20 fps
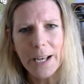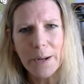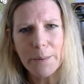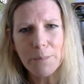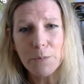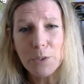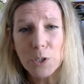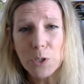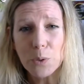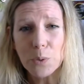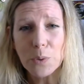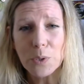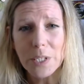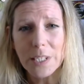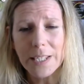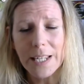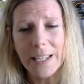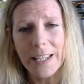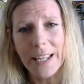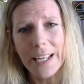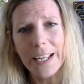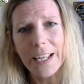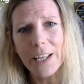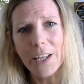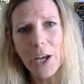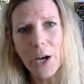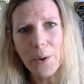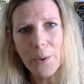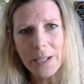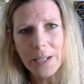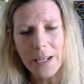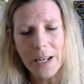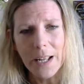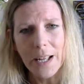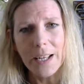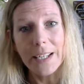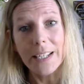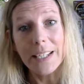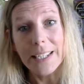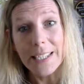resources that they can go and
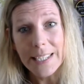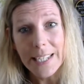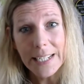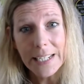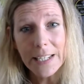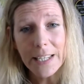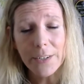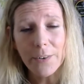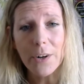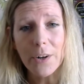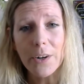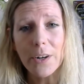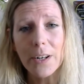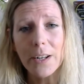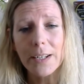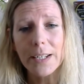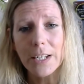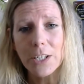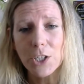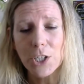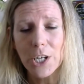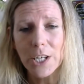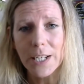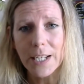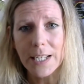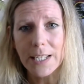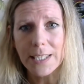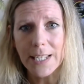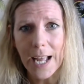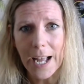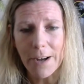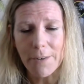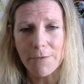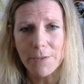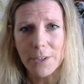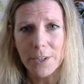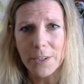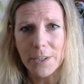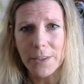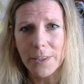continue their own learning journeys
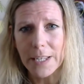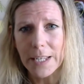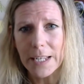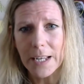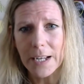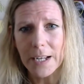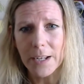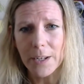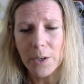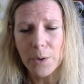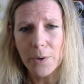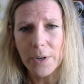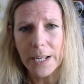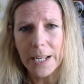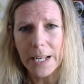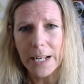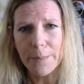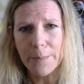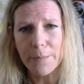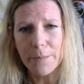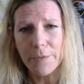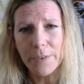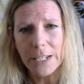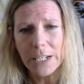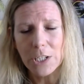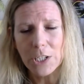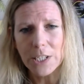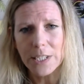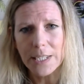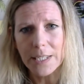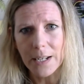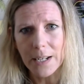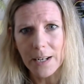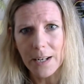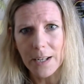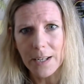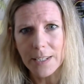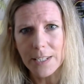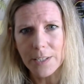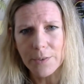after the curriculum finishes in the
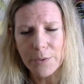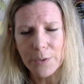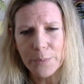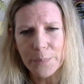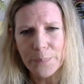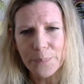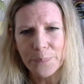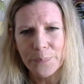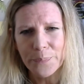classroom.